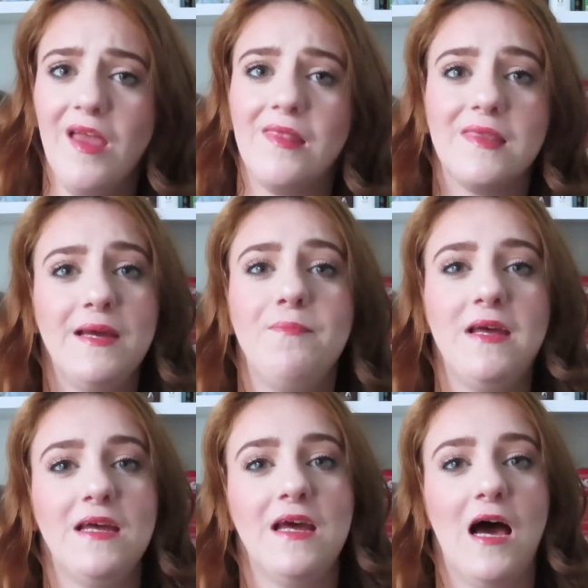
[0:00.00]
leave
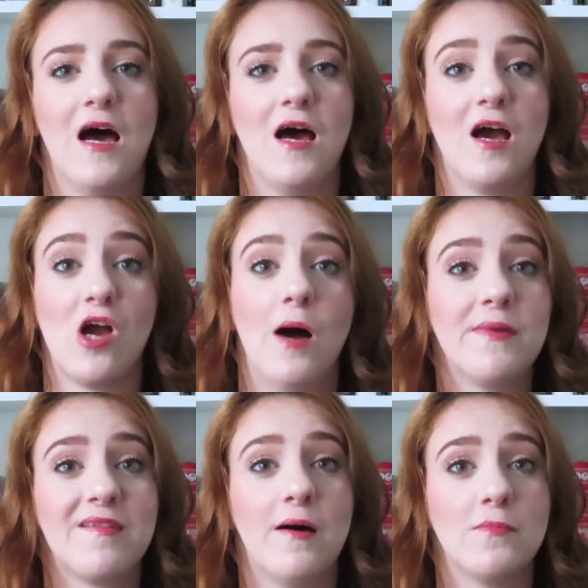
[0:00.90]
me a
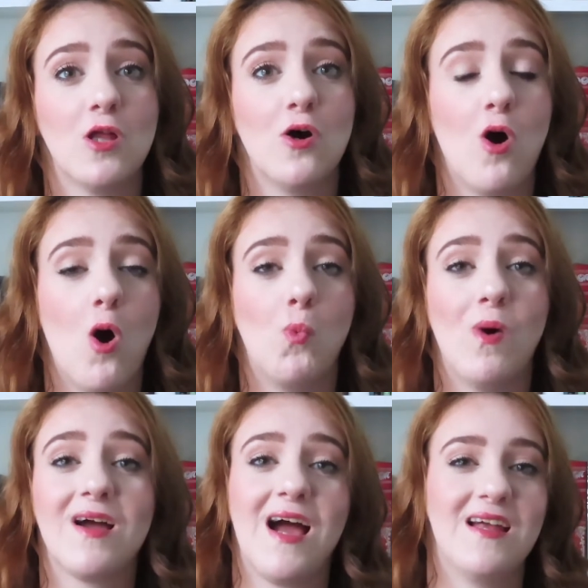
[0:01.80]
comment down below on
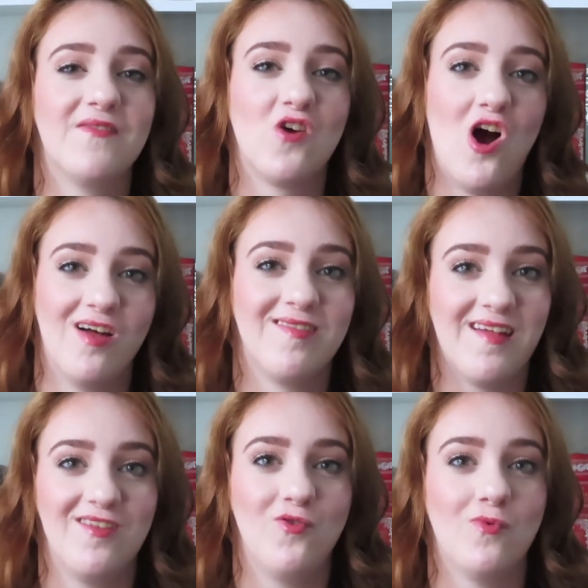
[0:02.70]
what kind of
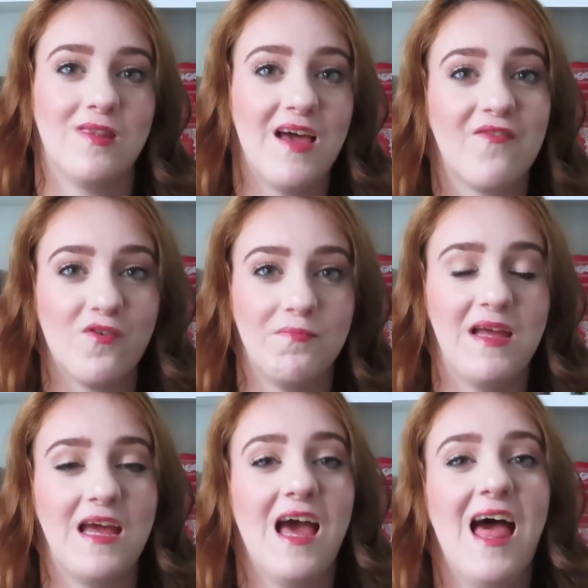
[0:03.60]
content you would like from
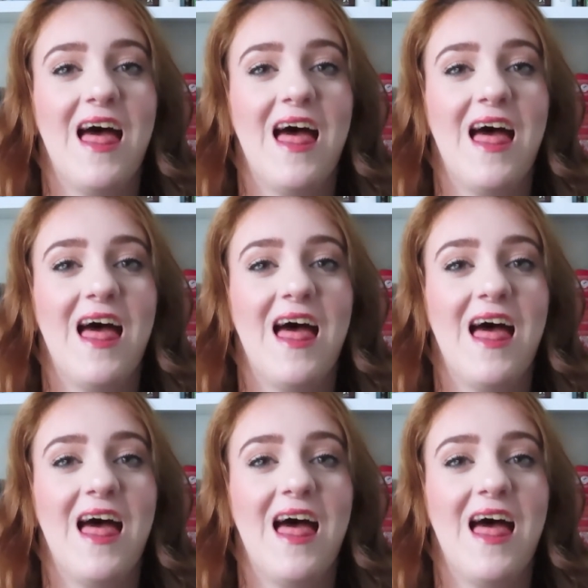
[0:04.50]
me